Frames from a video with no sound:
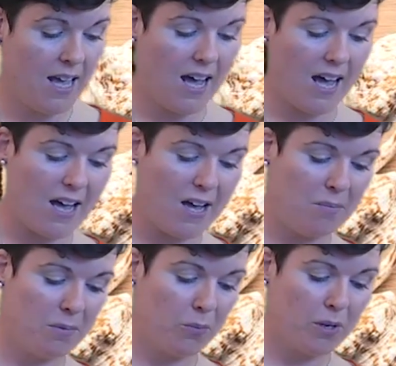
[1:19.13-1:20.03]

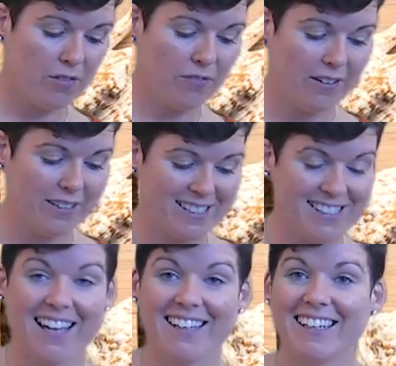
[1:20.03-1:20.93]
We are very
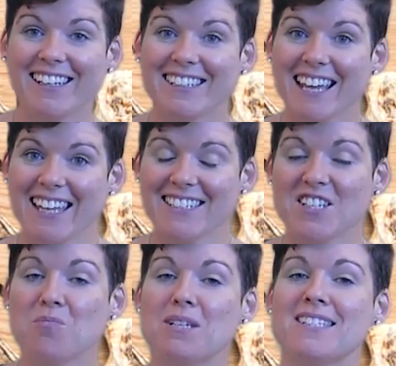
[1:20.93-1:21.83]
excited again
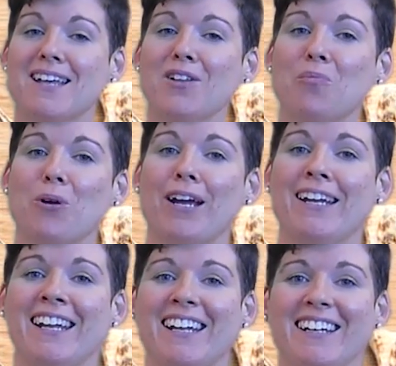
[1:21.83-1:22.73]
to be
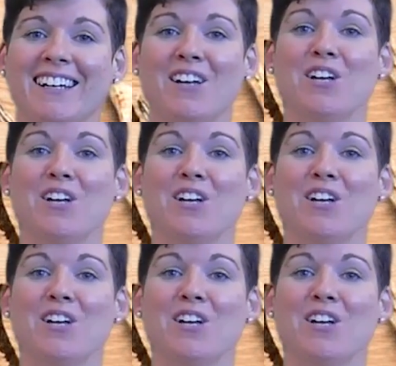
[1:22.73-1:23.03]
celebrating